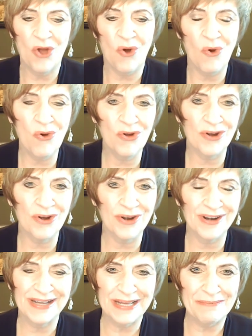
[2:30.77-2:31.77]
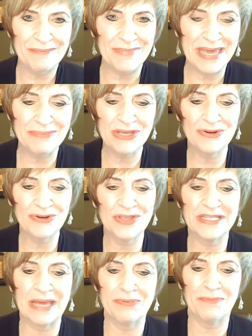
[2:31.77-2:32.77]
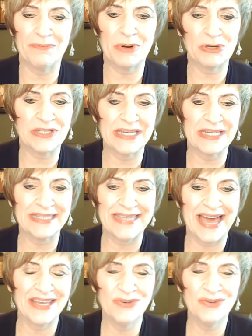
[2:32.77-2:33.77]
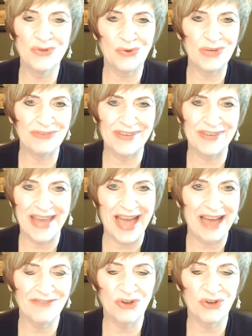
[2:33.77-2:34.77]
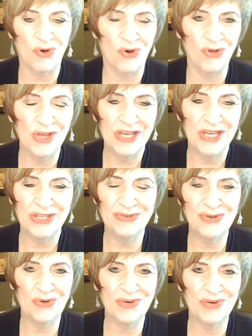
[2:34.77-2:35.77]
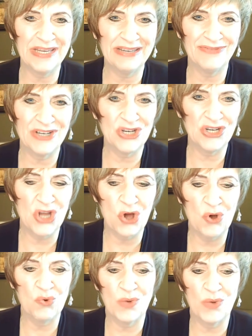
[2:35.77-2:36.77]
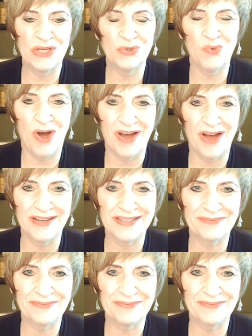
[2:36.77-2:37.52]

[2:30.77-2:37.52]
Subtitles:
Or maybe you're the type of person that you don't even have a goal. You don't even know what you want.